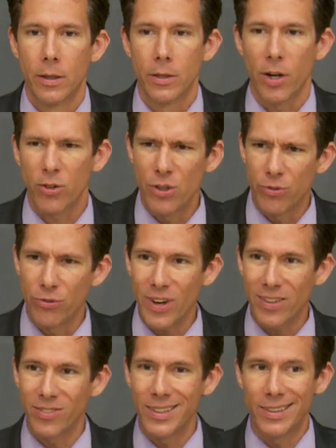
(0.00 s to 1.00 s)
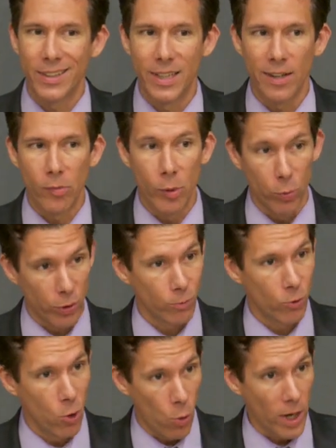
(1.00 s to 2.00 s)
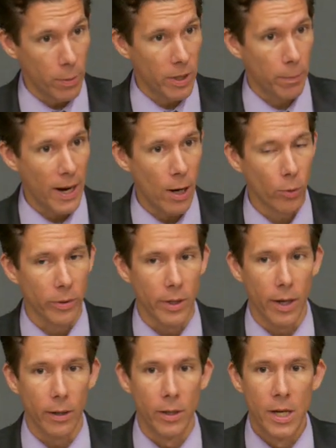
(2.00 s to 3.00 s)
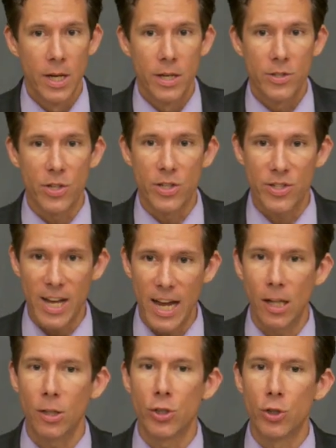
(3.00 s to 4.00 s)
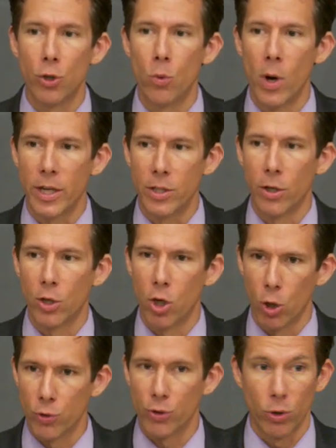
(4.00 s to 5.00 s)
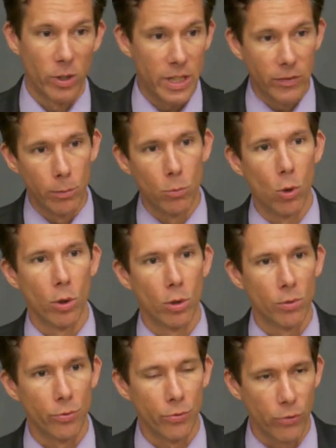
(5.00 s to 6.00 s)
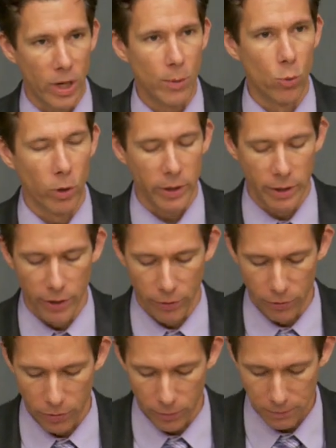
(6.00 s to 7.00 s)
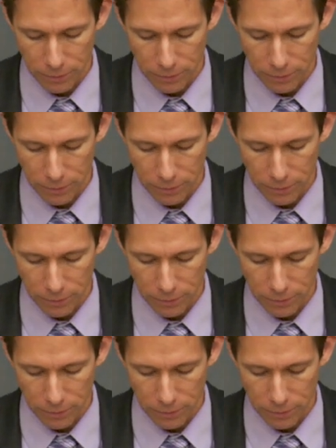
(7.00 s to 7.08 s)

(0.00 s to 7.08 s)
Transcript: You're actually vesting the government with quite a bit of power there to tell you what your cultural and even moral framework is.